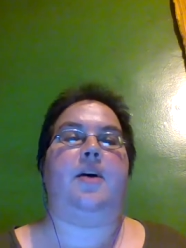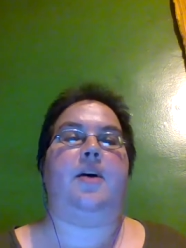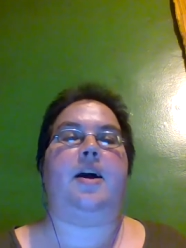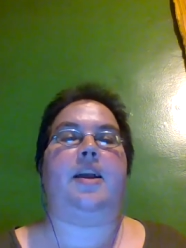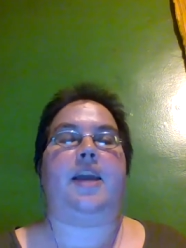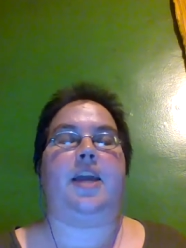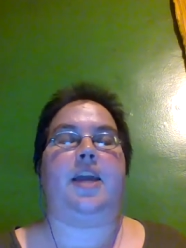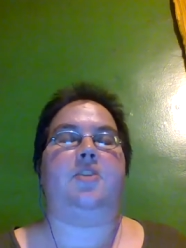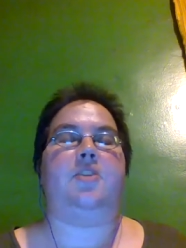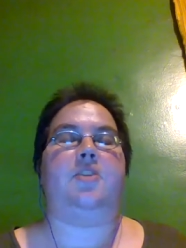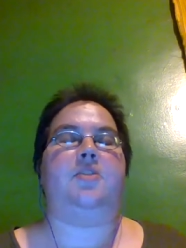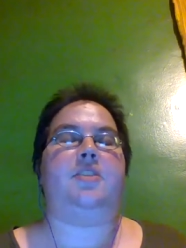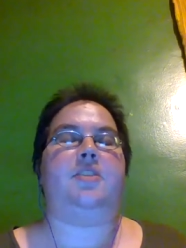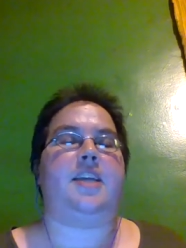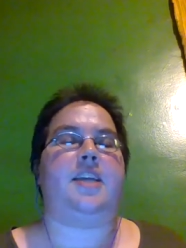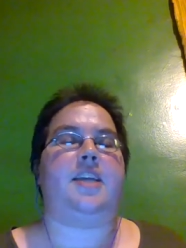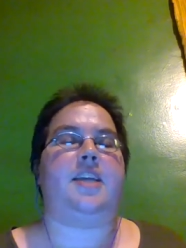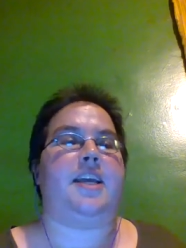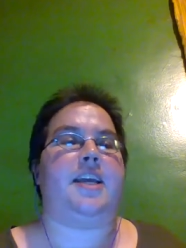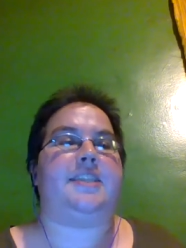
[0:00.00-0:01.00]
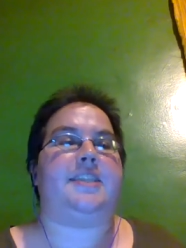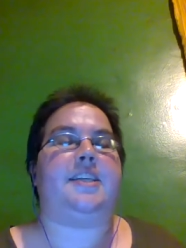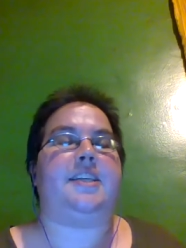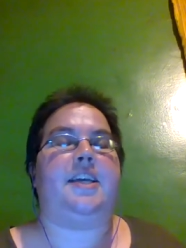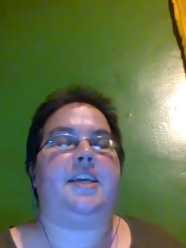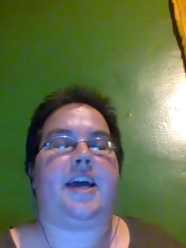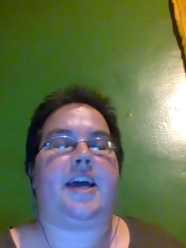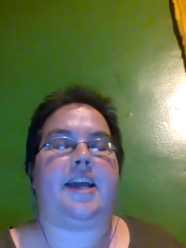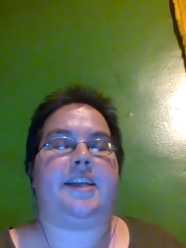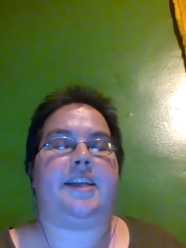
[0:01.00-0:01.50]
Again, you could say, yes,
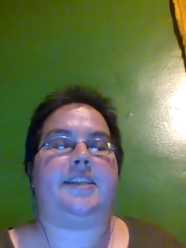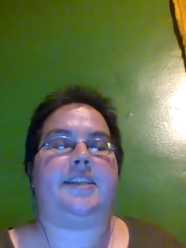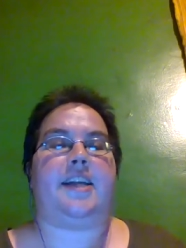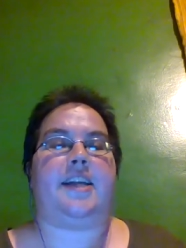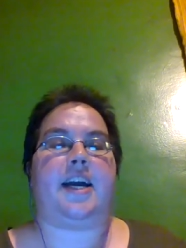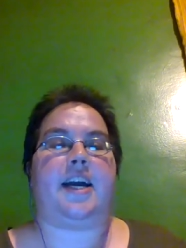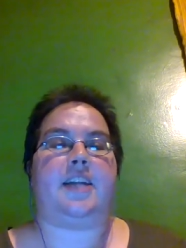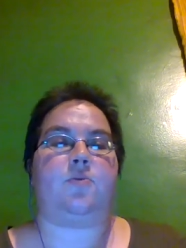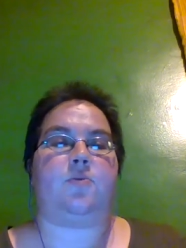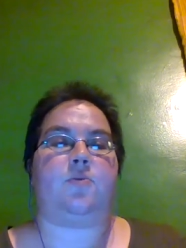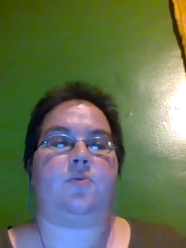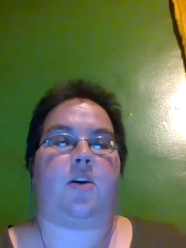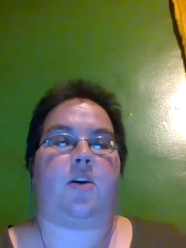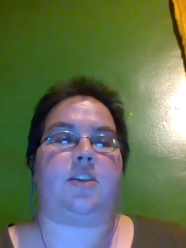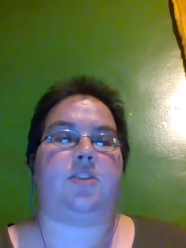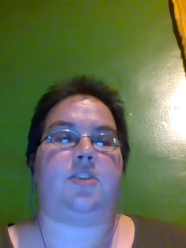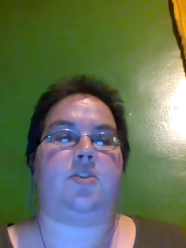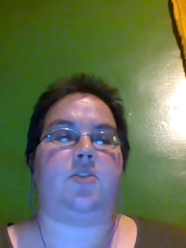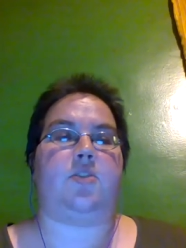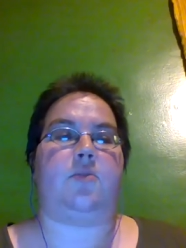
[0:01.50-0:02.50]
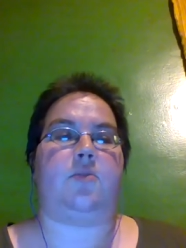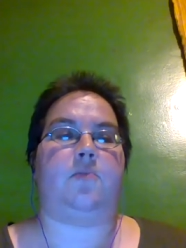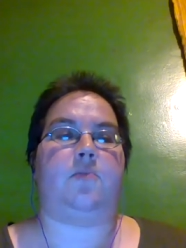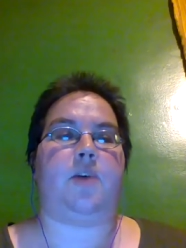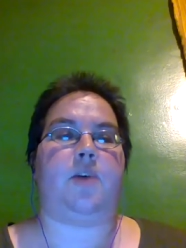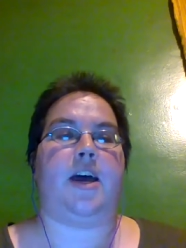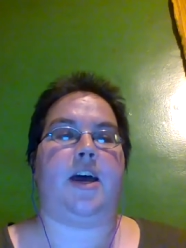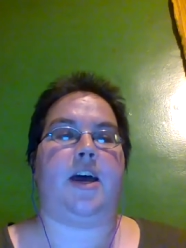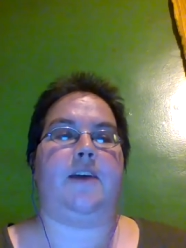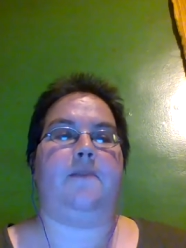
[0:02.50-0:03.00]
he had a stacked roster,
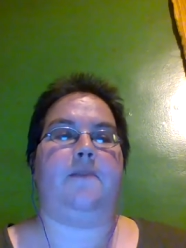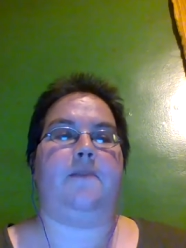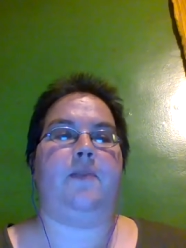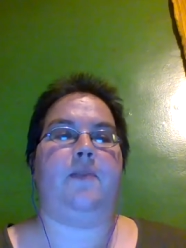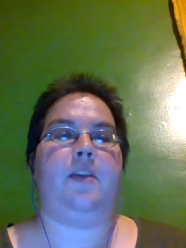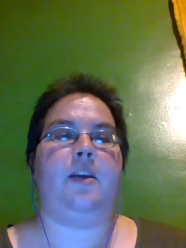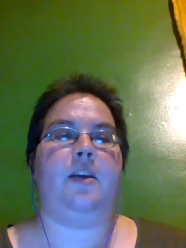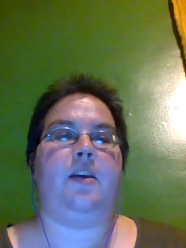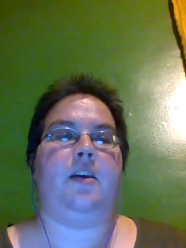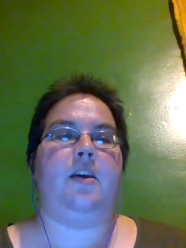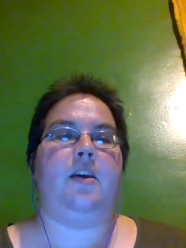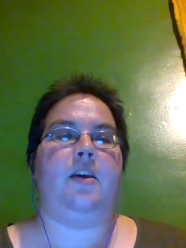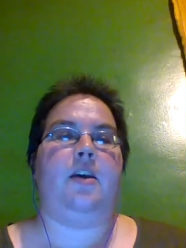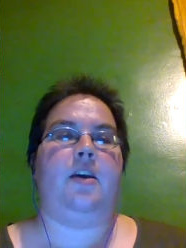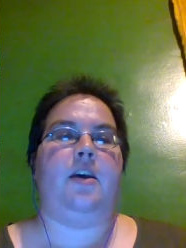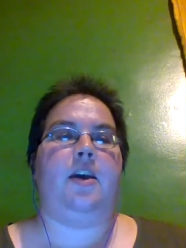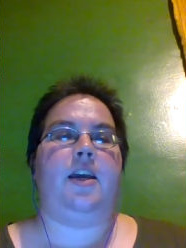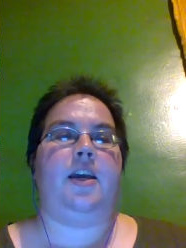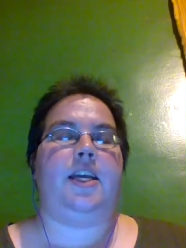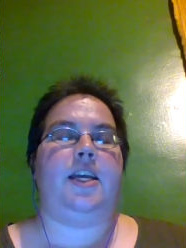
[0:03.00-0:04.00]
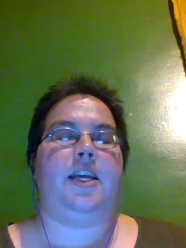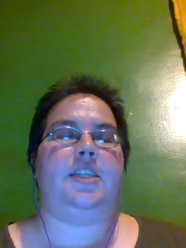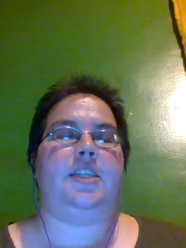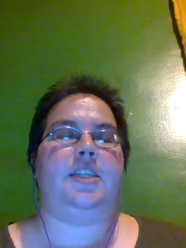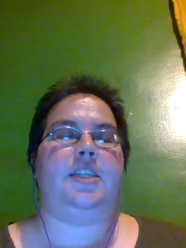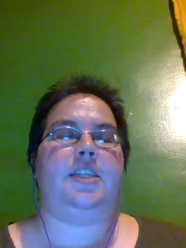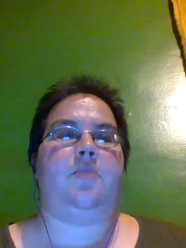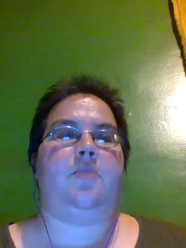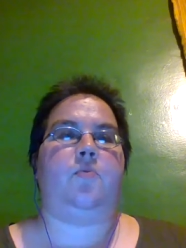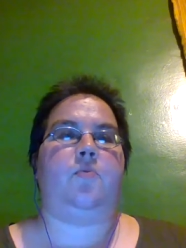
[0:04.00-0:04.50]
but
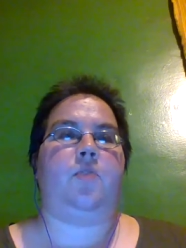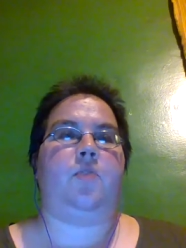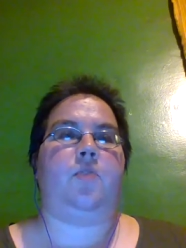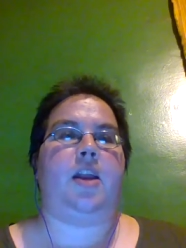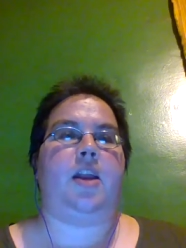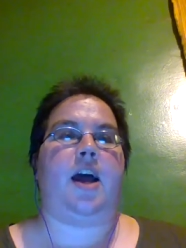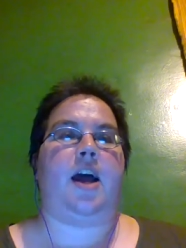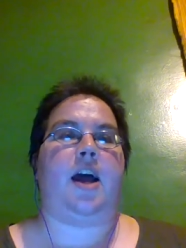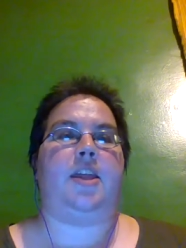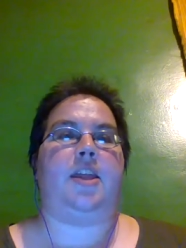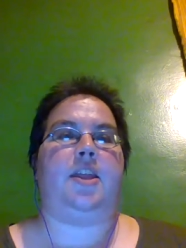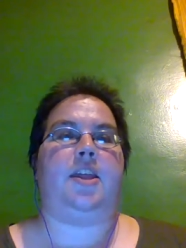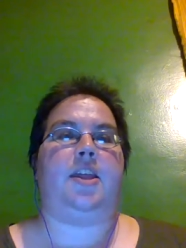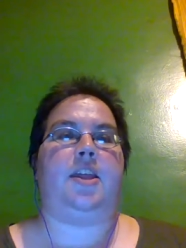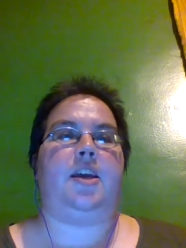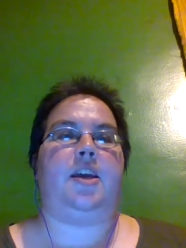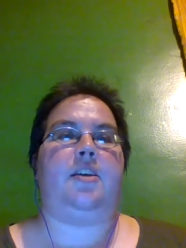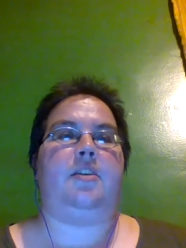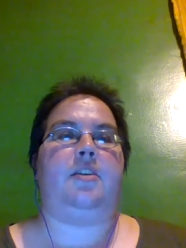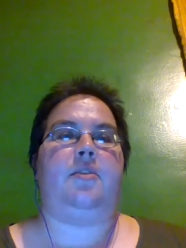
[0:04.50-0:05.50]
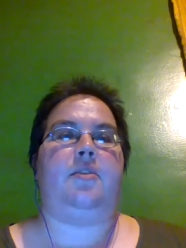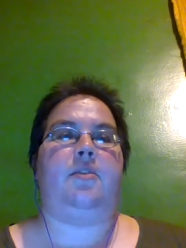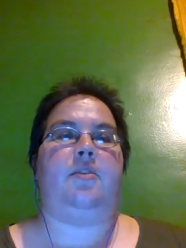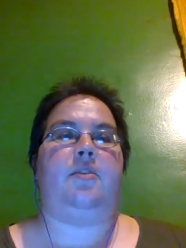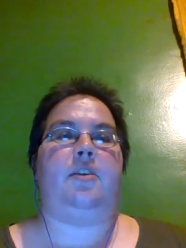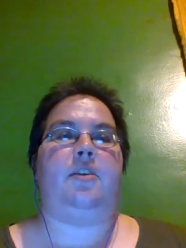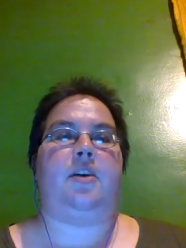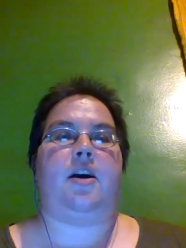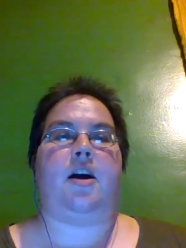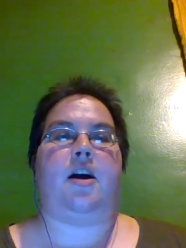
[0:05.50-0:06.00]
he did what I think
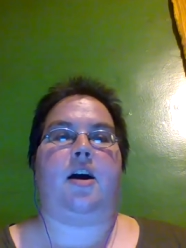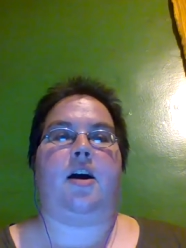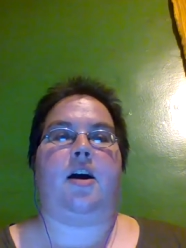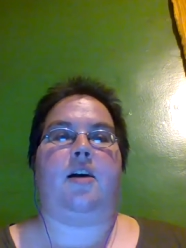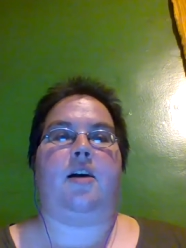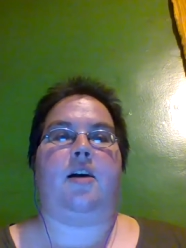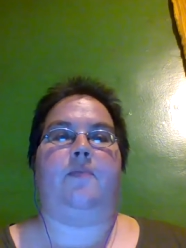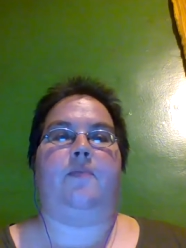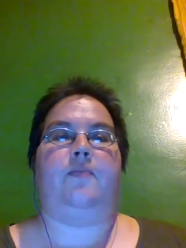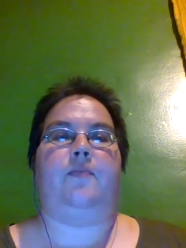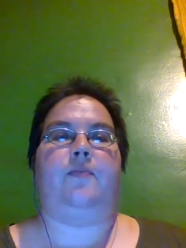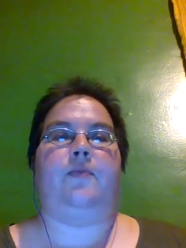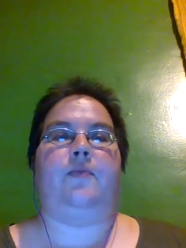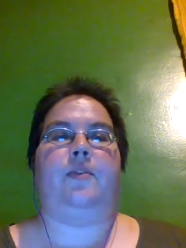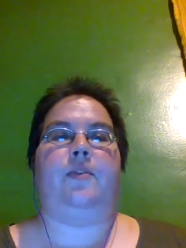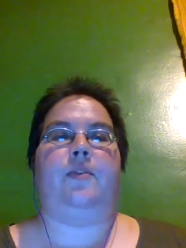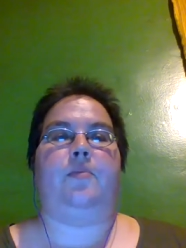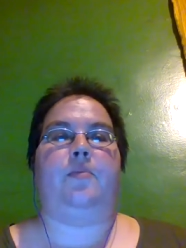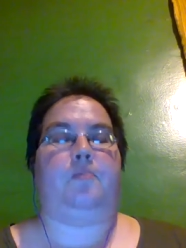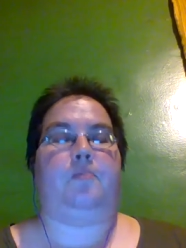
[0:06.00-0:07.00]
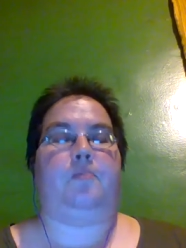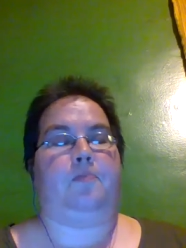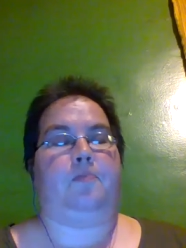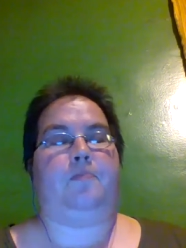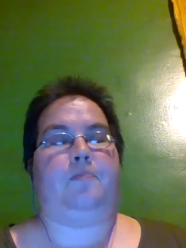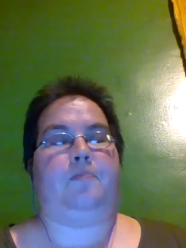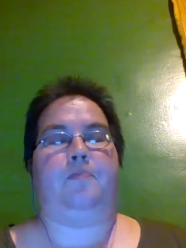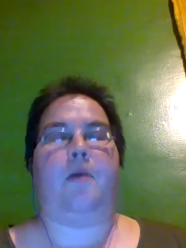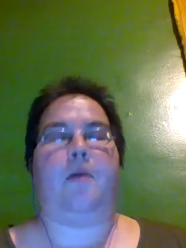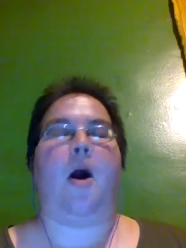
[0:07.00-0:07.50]
um,
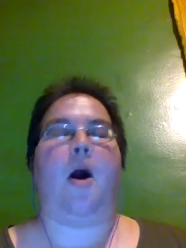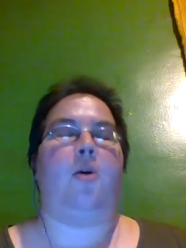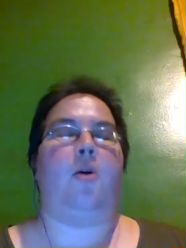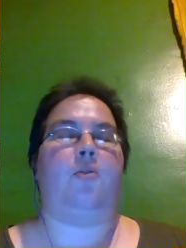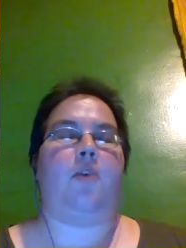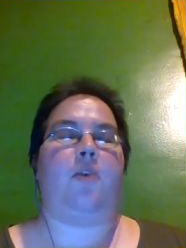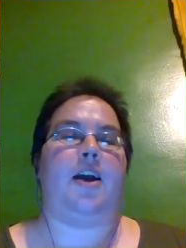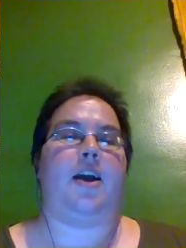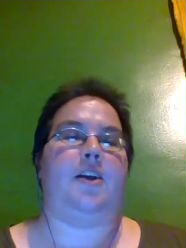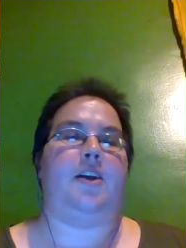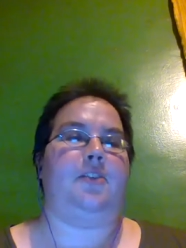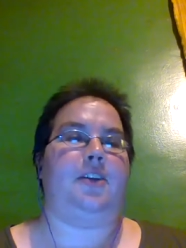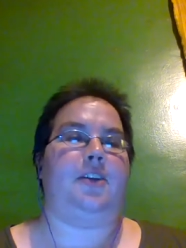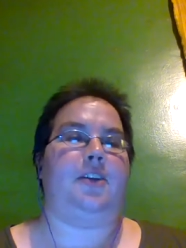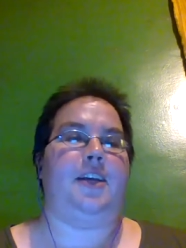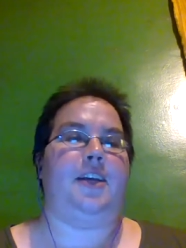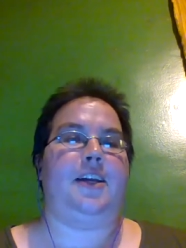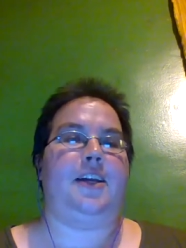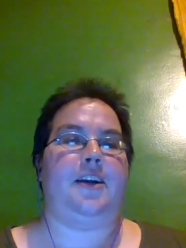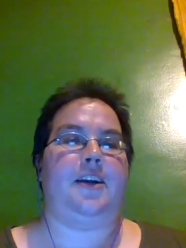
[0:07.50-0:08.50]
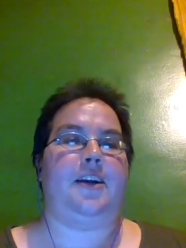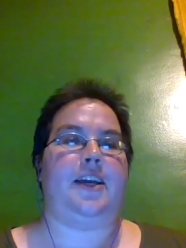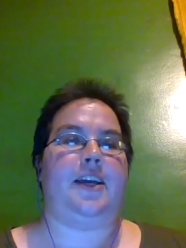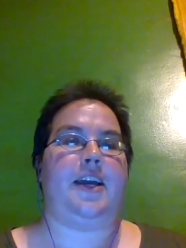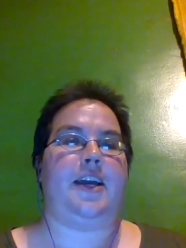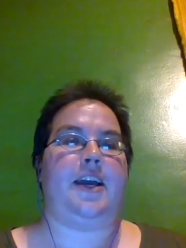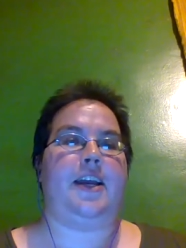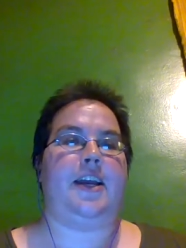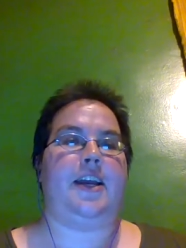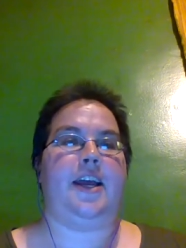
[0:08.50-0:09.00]
Paul Riley,
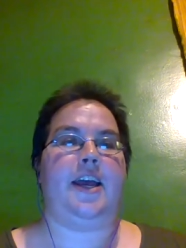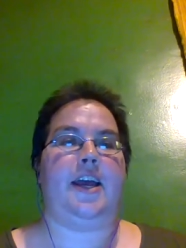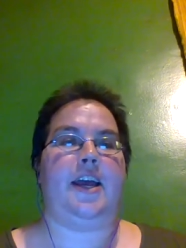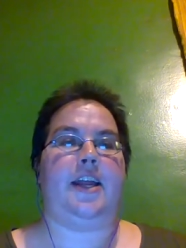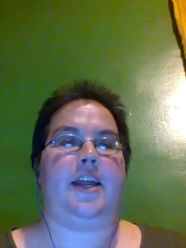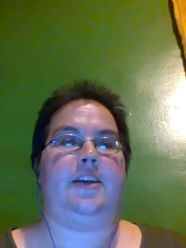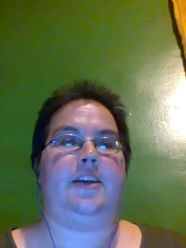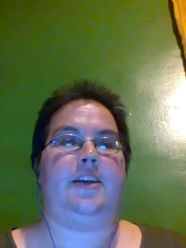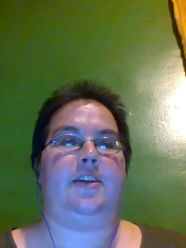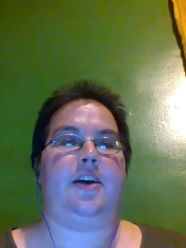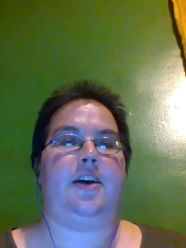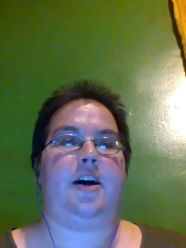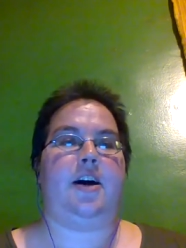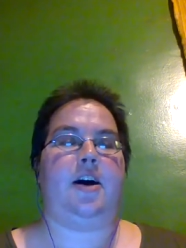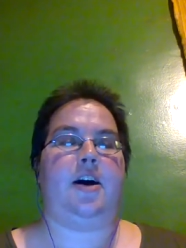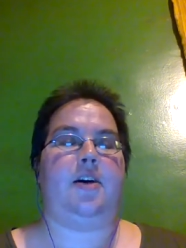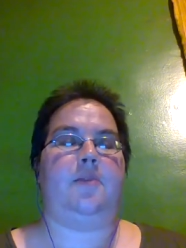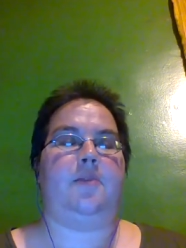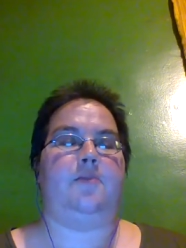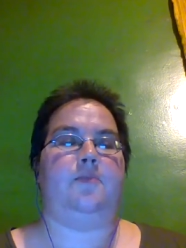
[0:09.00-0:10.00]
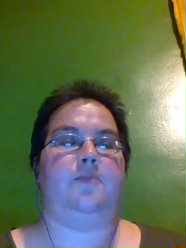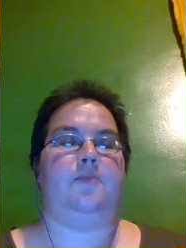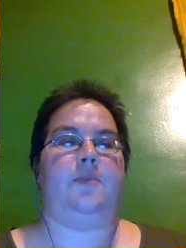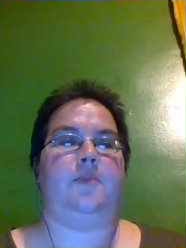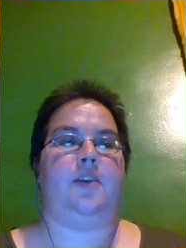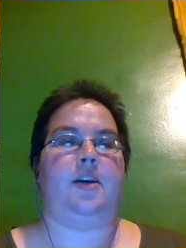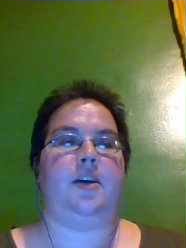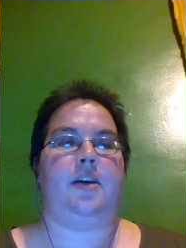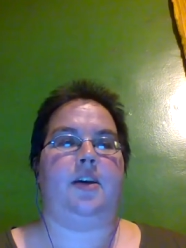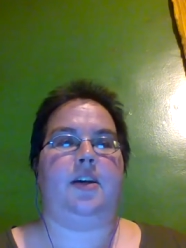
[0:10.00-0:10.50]
again, and
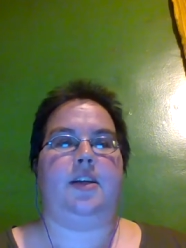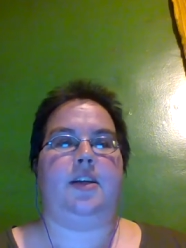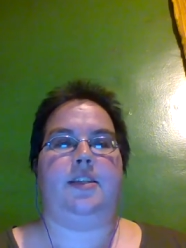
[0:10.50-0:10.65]
um,